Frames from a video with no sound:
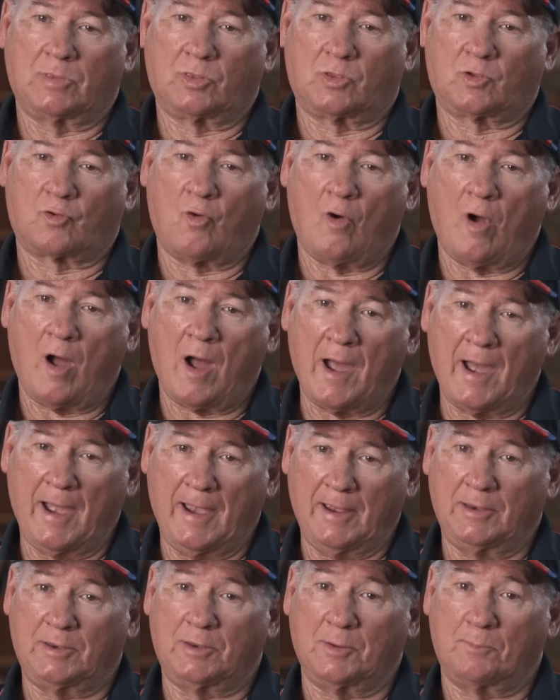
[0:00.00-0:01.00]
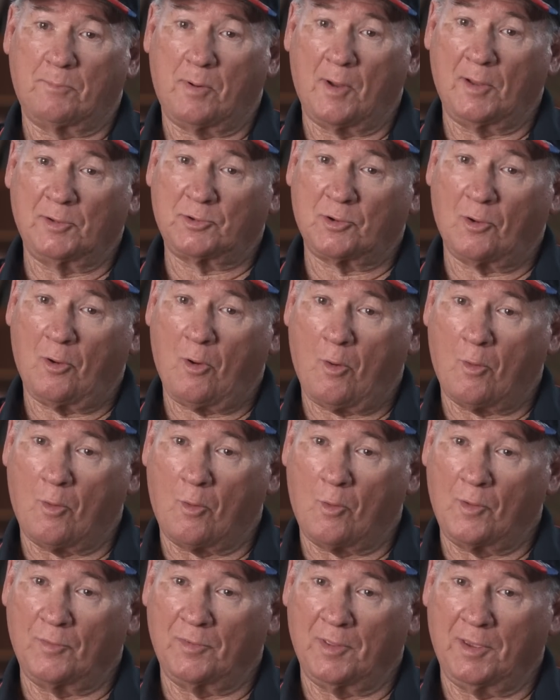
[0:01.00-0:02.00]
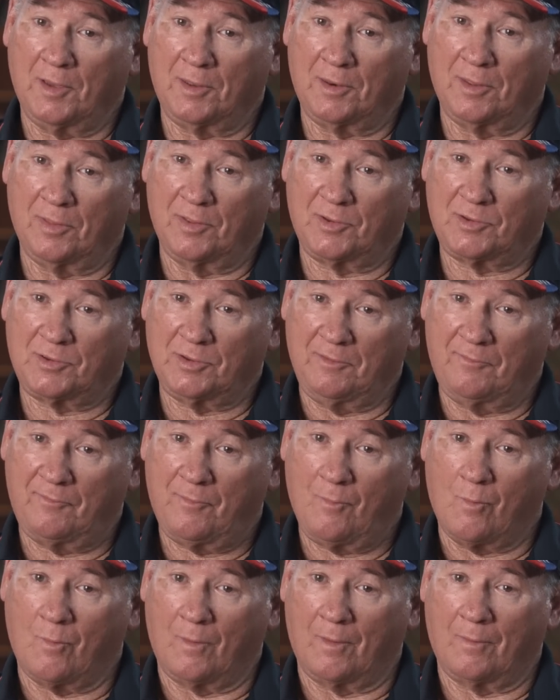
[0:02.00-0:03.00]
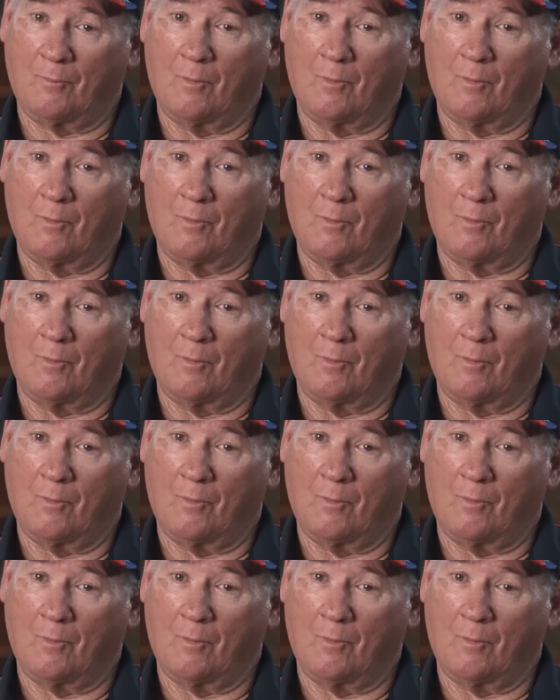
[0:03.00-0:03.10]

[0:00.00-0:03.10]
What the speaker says: tried to punch a hole in the end of the C4.